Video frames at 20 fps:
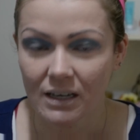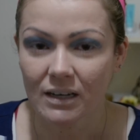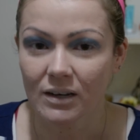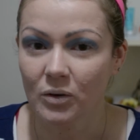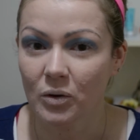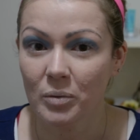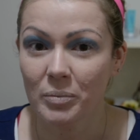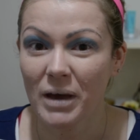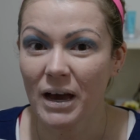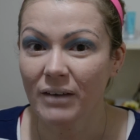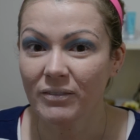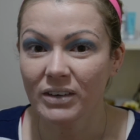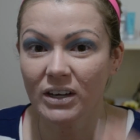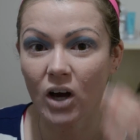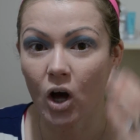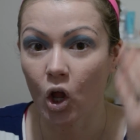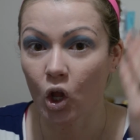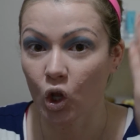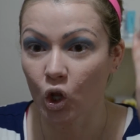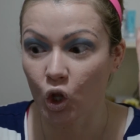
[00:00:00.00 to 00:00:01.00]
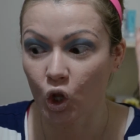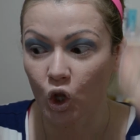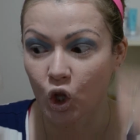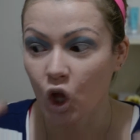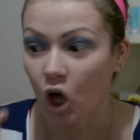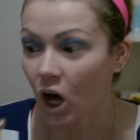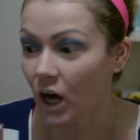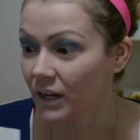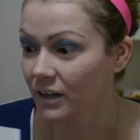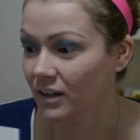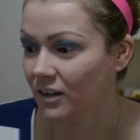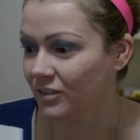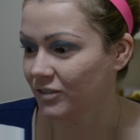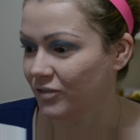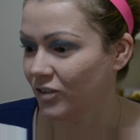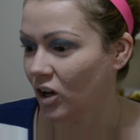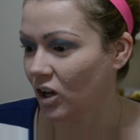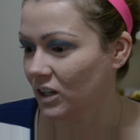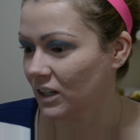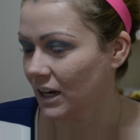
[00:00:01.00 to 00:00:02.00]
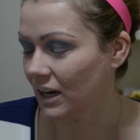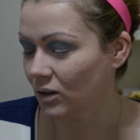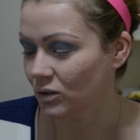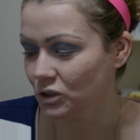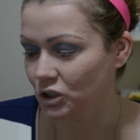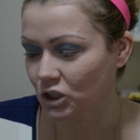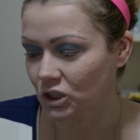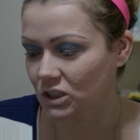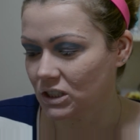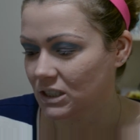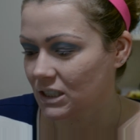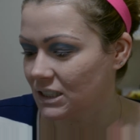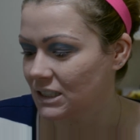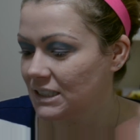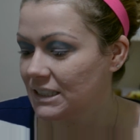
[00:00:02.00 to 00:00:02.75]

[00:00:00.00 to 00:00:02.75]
Now I'm having a lot of fallout, just a